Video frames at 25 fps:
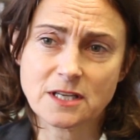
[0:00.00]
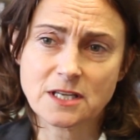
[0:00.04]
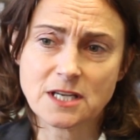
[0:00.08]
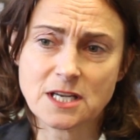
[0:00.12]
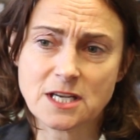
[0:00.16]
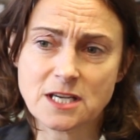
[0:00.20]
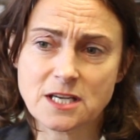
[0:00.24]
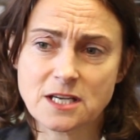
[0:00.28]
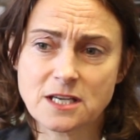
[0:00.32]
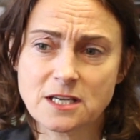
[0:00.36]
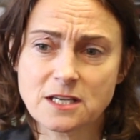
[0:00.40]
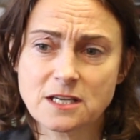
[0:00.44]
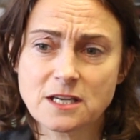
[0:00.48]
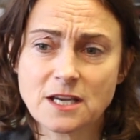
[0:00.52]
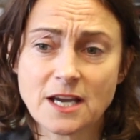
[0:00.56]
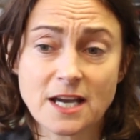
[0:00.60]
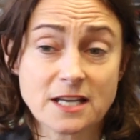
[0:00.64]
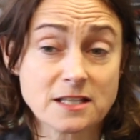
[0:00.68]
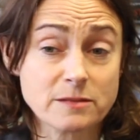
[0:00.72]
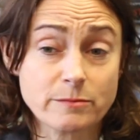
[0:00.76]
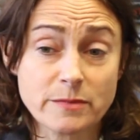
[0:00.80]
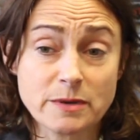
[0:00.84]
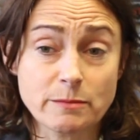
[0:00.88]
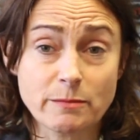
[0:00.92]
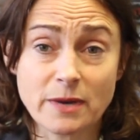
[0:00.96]
and he
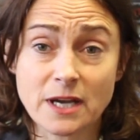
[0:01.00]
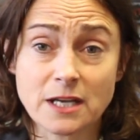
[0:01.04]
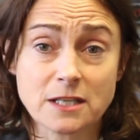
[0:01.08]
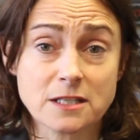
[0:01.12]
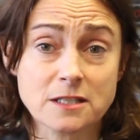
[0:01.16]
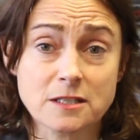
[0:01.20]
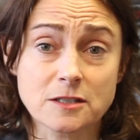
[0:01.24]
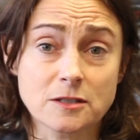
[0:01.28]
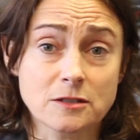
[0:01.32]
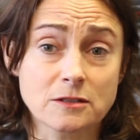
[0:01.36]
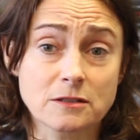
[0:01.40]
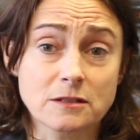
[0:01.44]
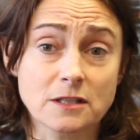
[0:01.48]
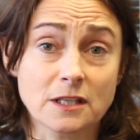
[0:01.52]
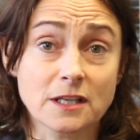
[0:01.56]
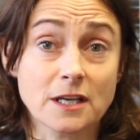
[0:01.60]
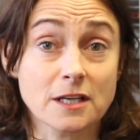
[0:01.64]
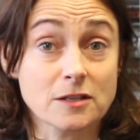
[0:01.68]
hasn't been back to the